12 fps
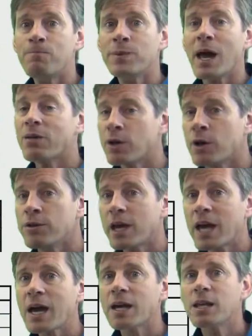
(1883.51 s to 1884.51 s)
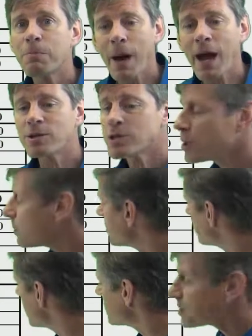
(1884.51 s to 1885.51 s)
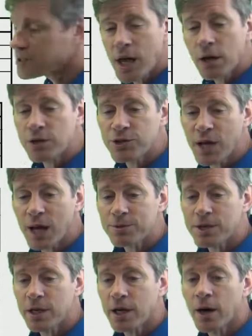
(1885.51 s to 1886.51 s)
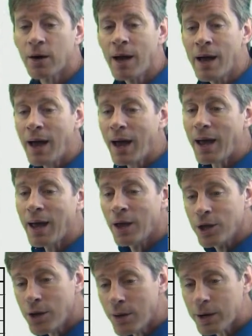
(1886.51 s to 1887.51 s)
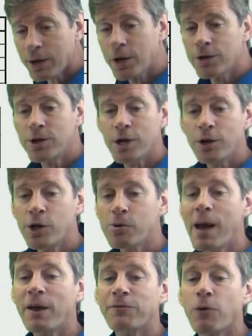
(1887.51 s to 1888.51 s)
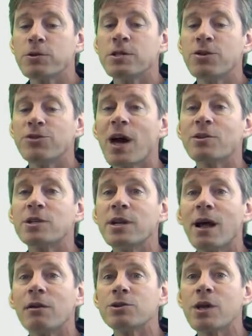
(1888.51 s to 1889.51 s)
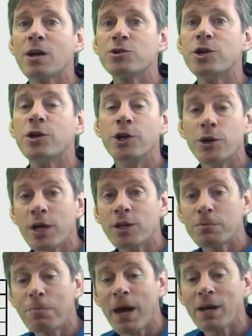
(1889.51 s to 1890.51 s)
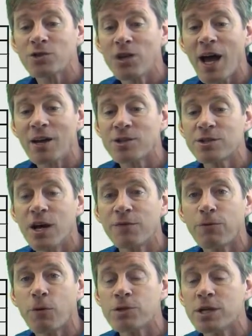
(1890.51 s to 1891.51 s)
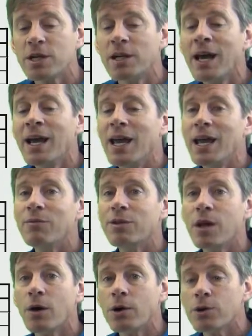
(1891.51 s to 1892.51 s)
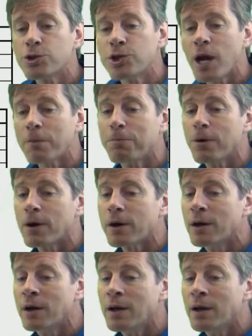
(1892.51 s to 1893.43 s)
Now, the kick in the pants here is this, is Uncle Sam's going to go, hey, you had a good year. You made $14,000 last year. You get to pay us taxes on $14,000, even though your checkbook